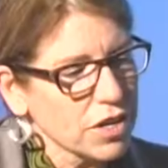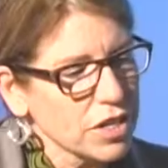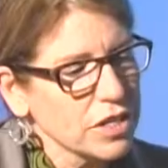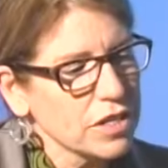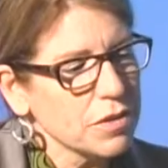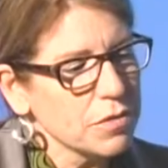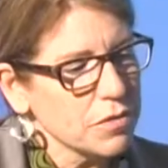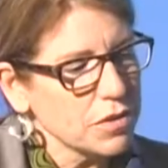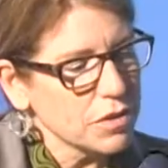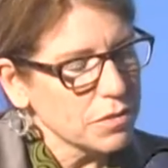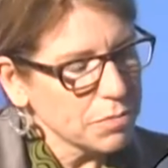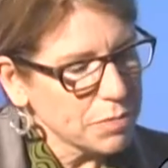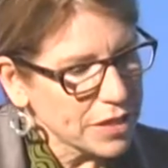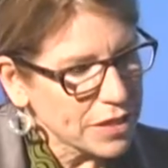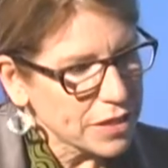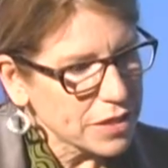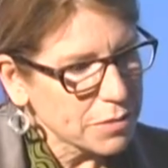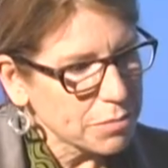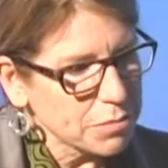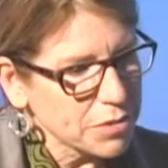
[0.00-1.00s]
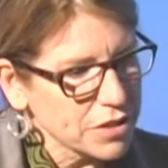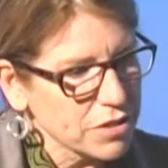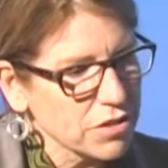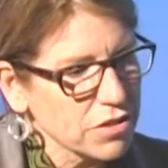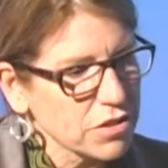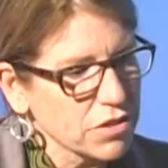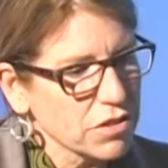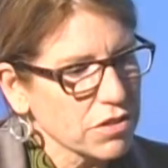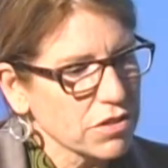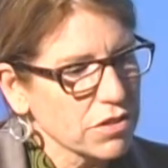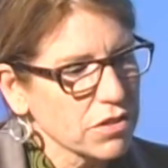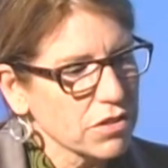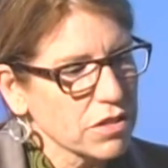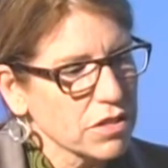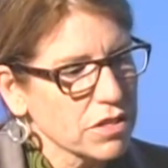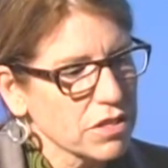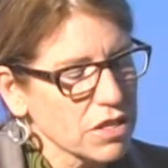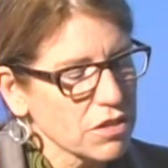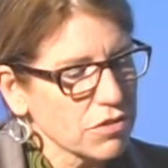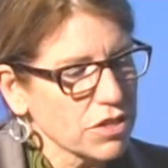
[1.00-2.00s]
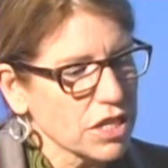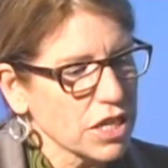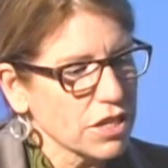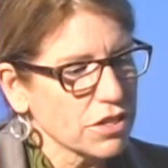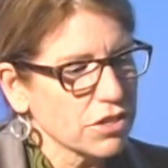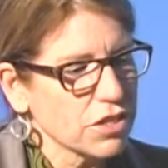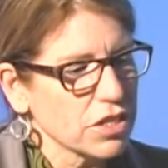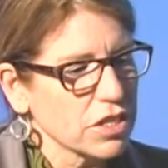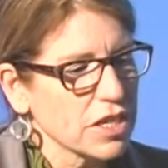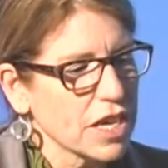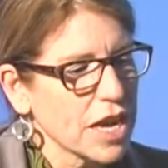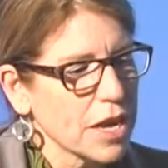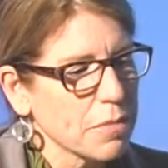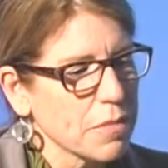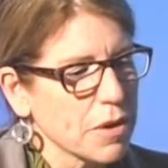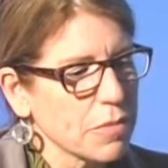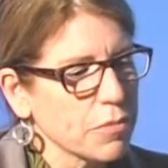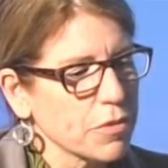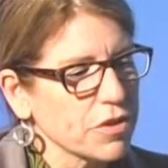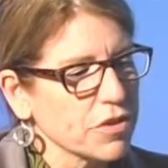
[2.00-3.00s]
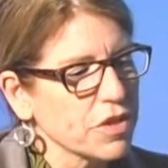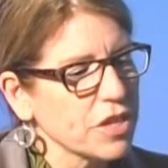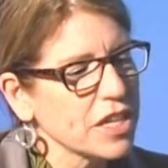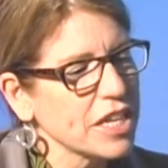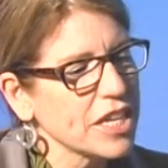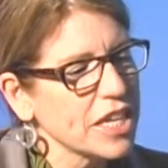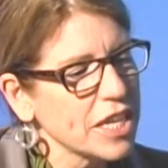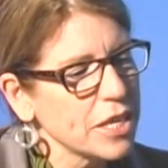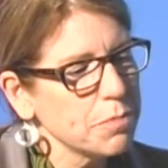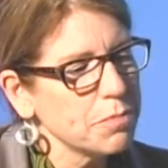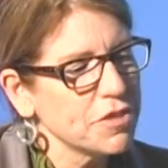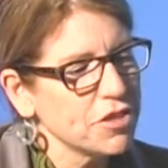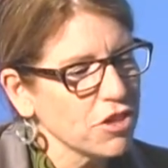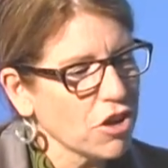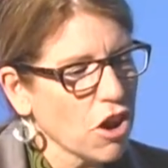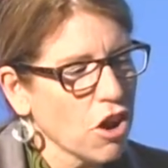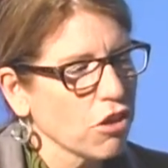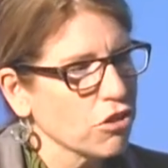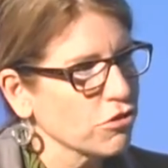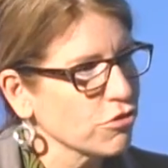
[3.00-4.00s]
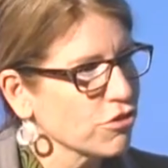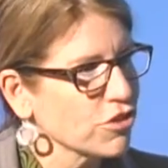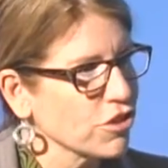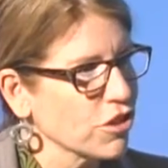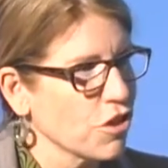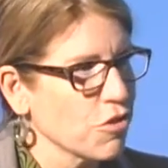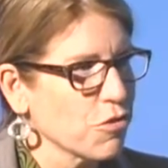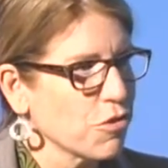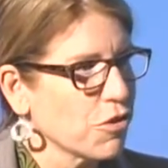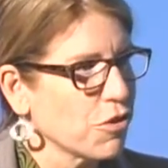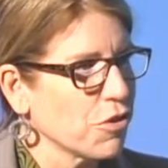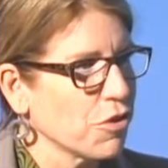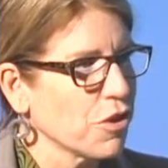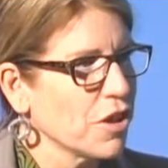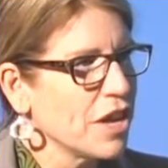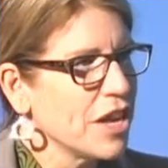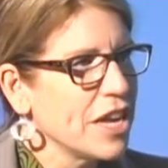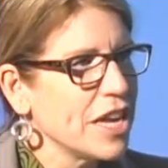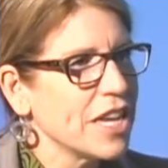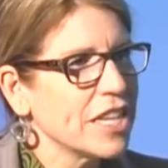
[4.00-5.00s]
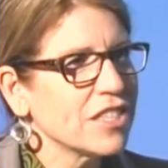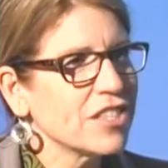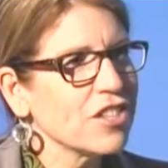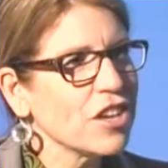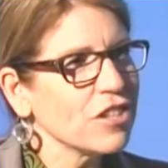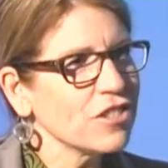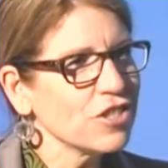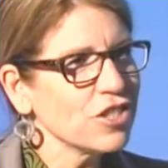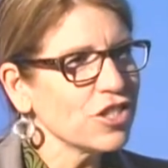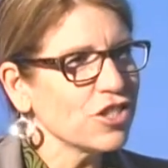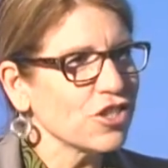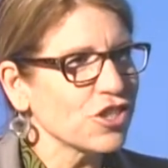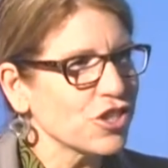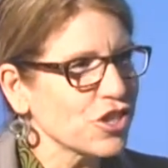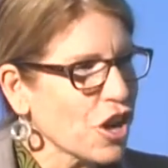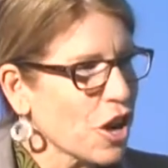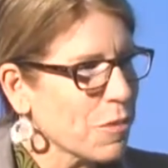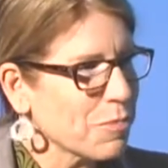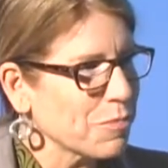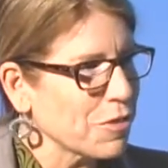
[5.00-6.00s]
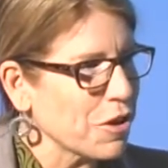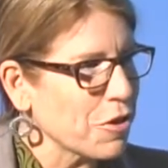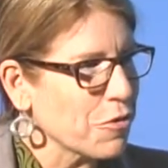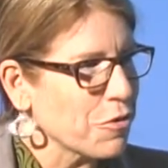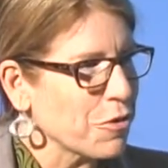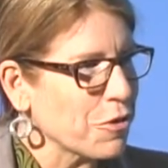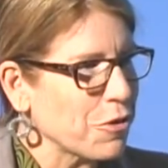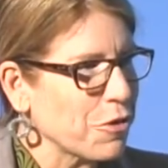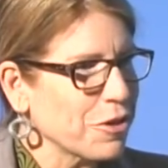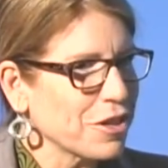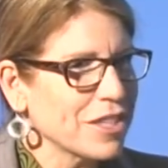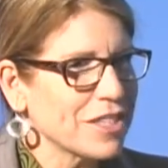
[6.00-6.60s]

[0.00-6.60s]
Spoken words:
Independent Business Association came up with, the Keep Dollars Local. It's not just shop local.